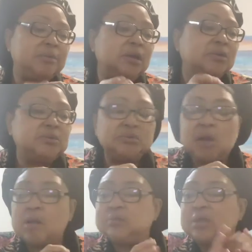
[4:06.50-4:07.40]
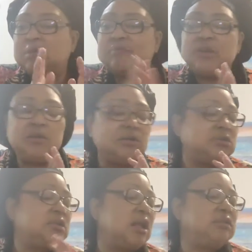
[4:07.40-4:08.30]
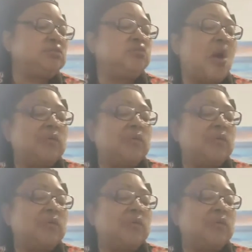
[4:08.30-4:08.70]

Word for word: uploading that video today.